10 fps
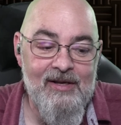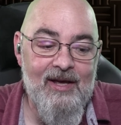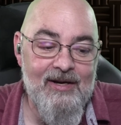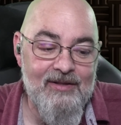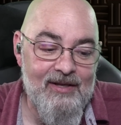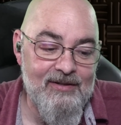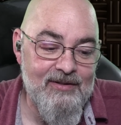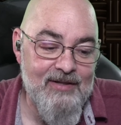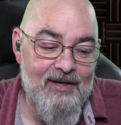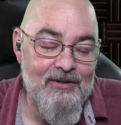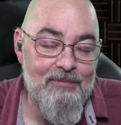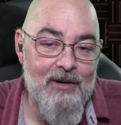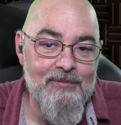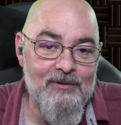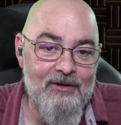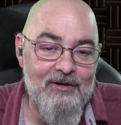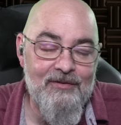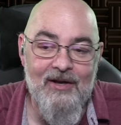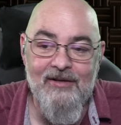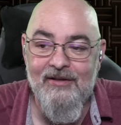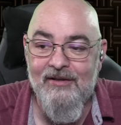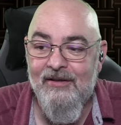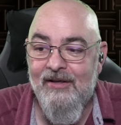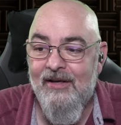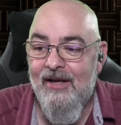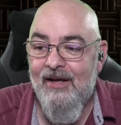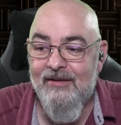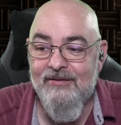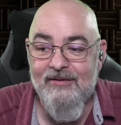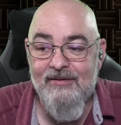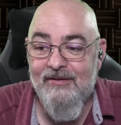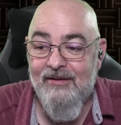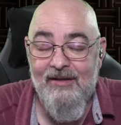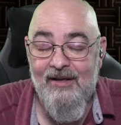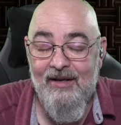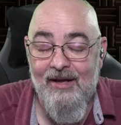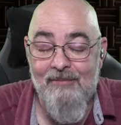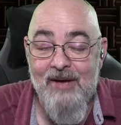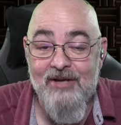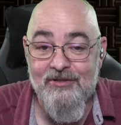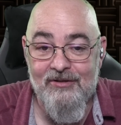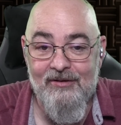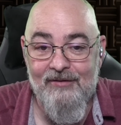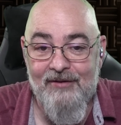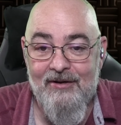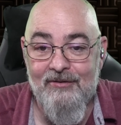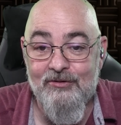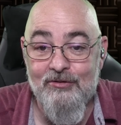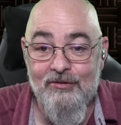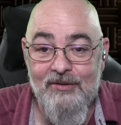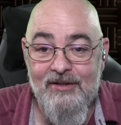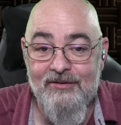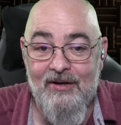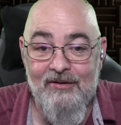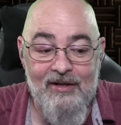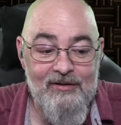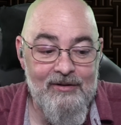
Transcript: And at the end of the day, the popularity of the idea isn't a measure of how true it is or how likely to